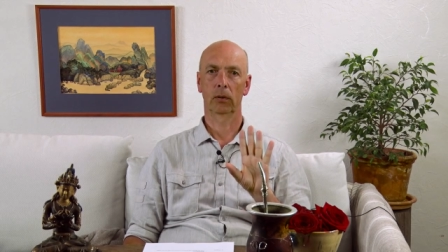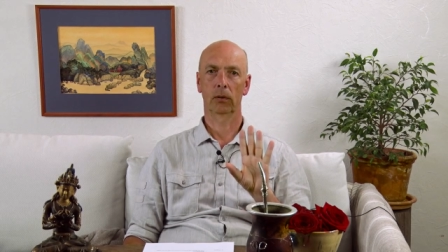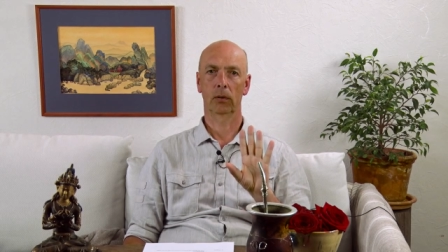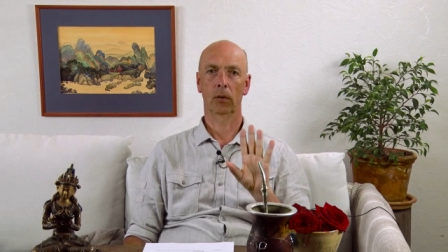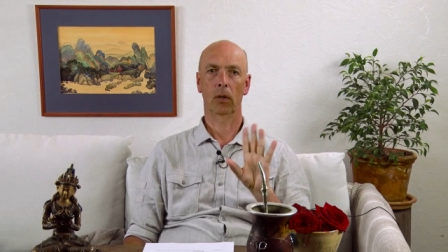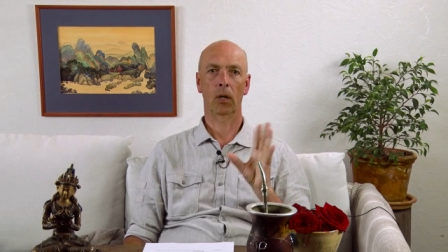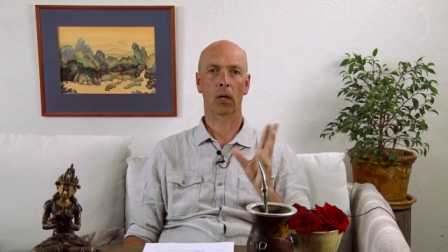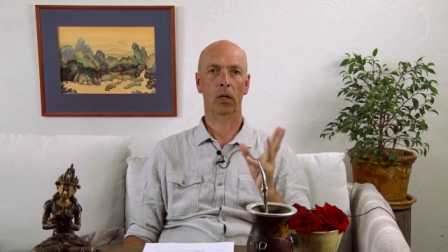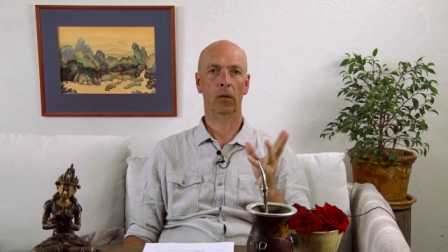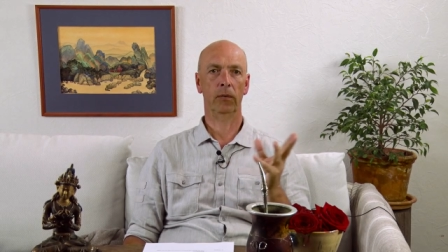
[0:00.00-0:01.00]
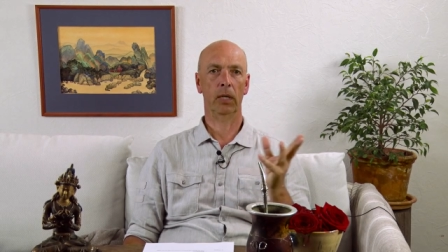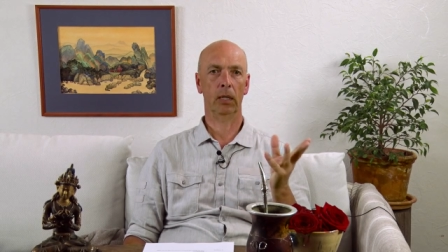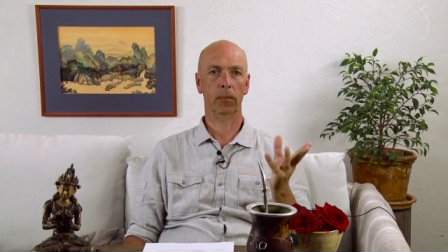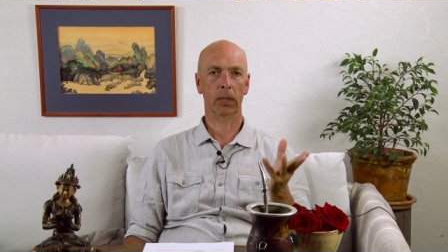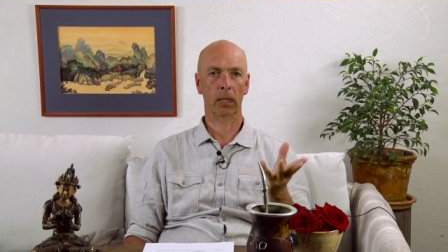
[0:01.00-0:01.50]
So all of
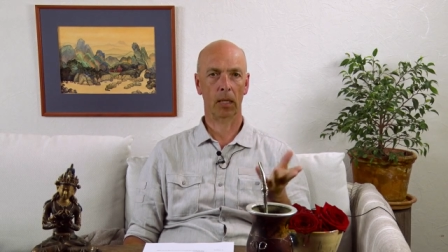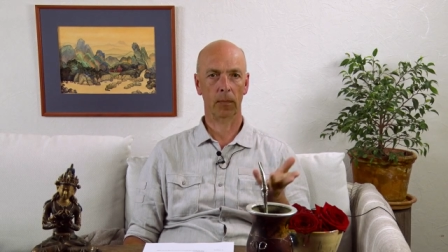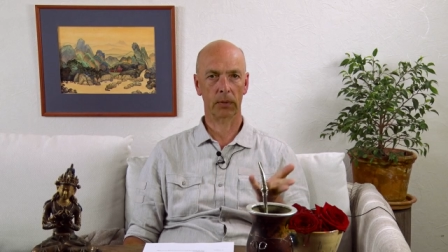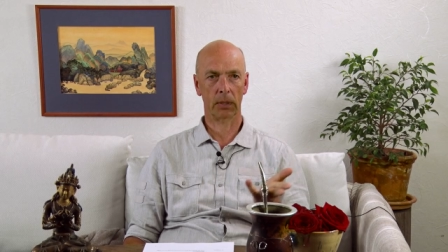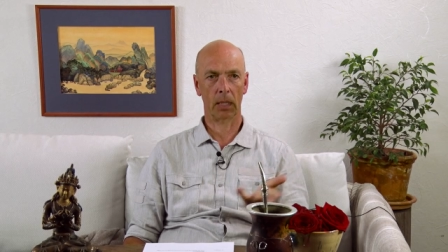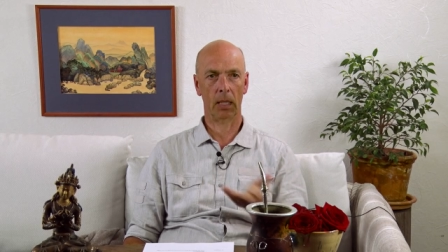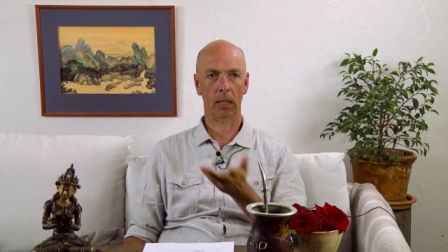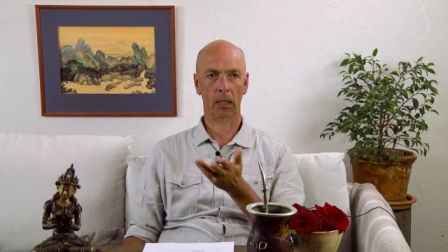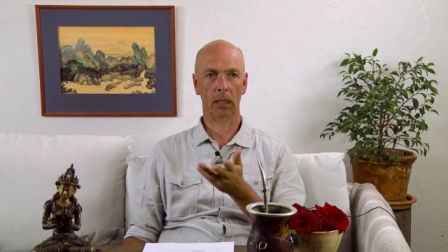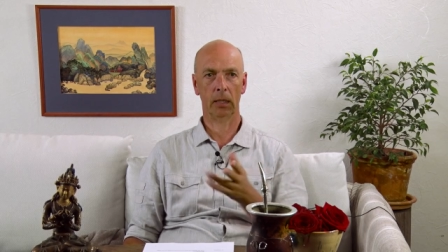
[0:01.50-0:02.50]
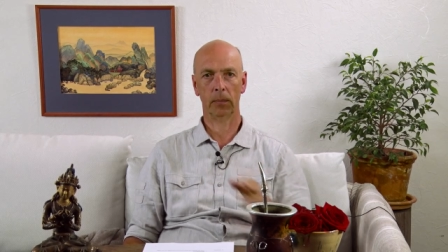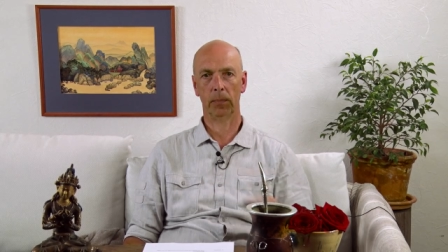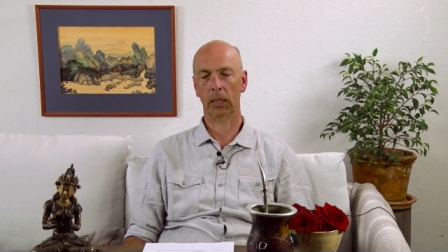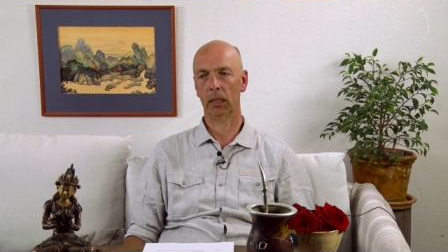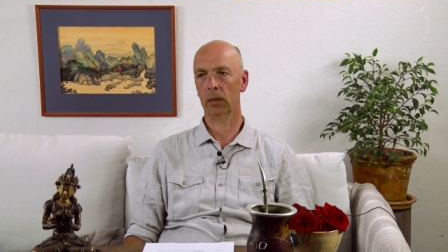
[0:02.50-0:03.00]
that becomes then an
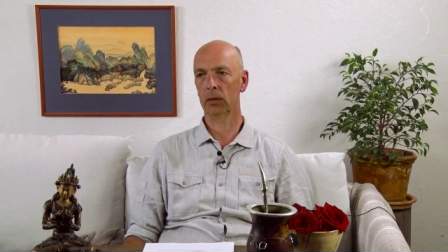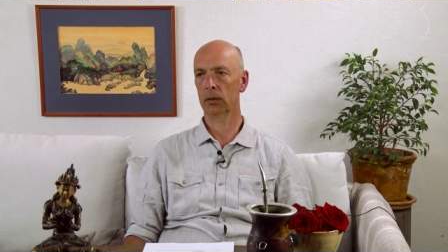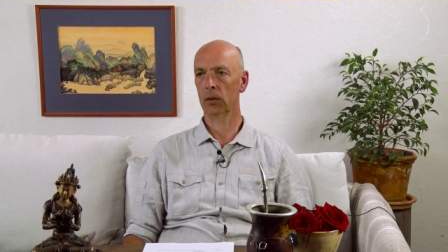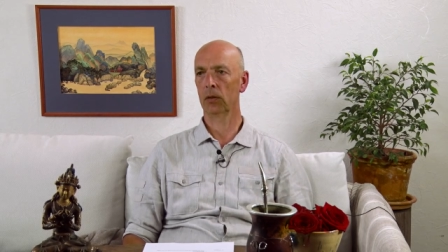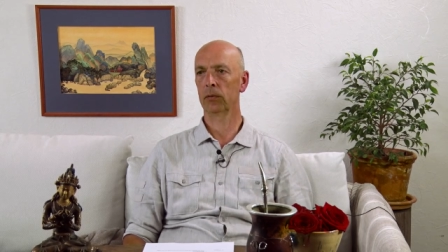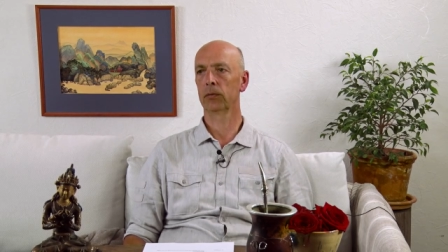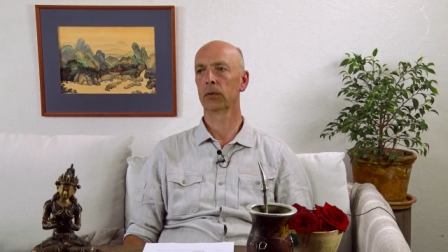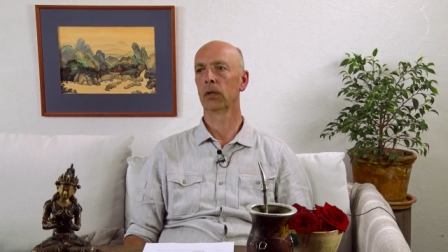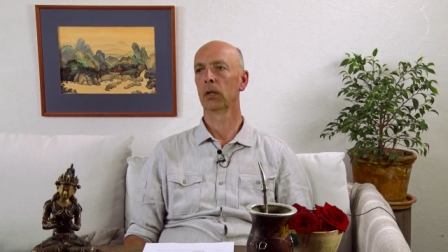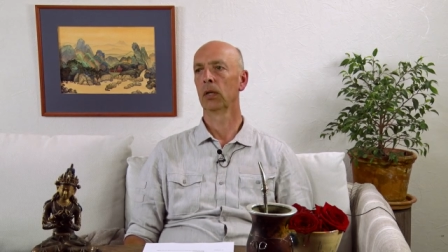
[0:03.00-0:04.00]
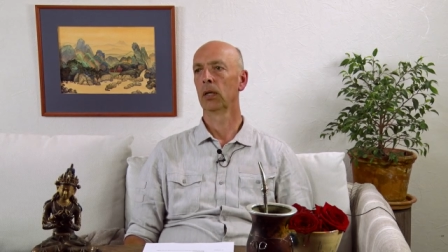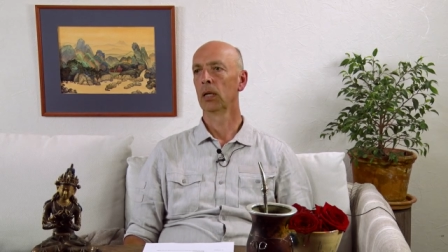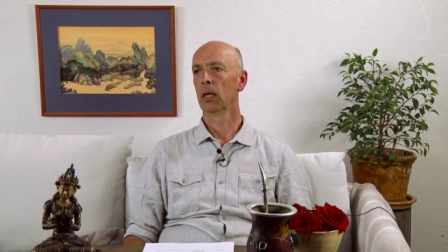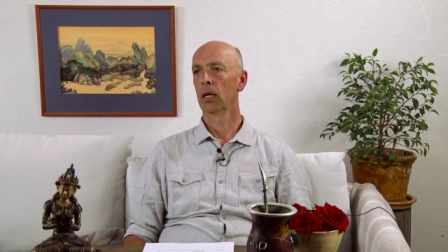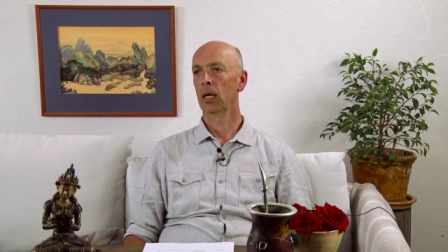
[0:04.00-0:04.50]
experience of
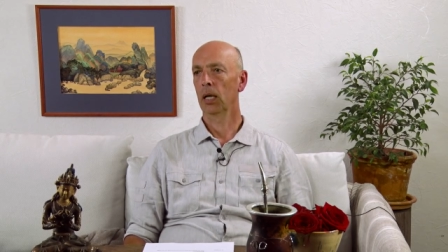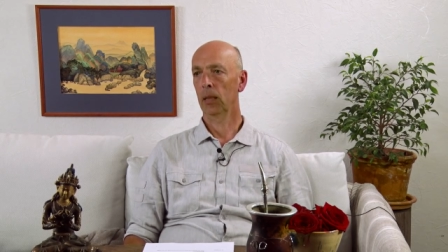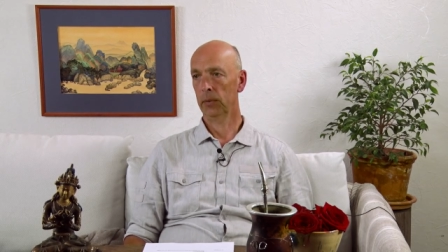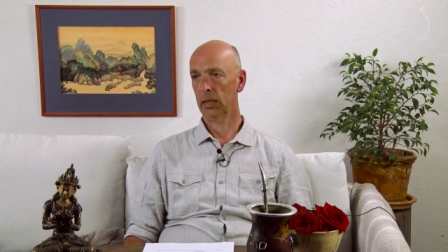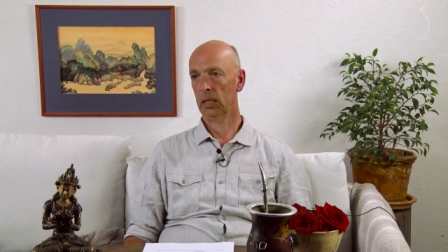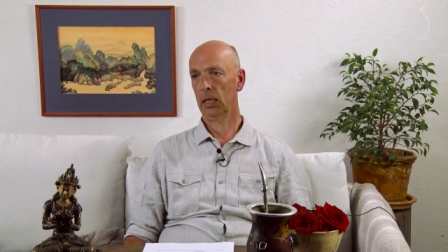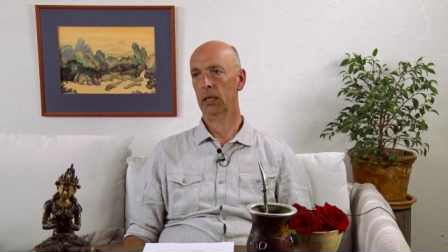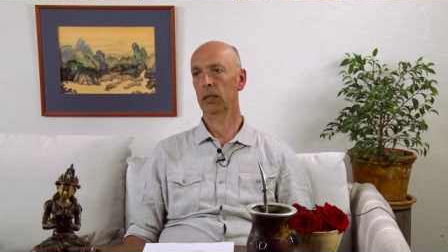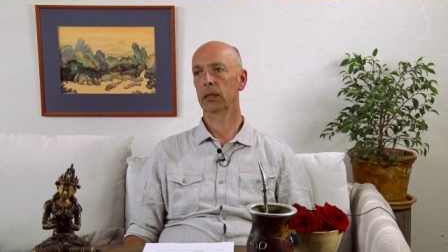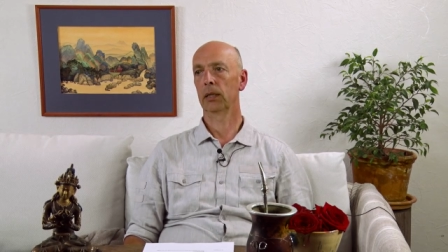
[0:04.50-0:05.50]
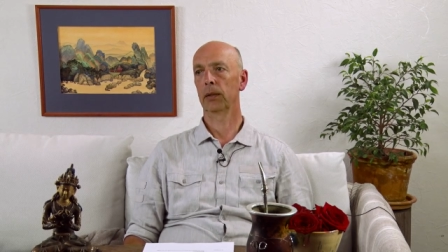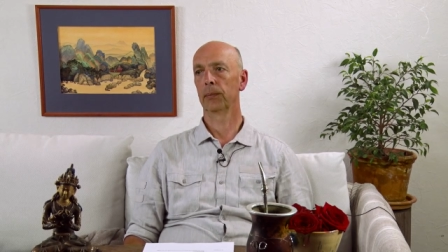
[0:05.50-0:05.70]
empty clarity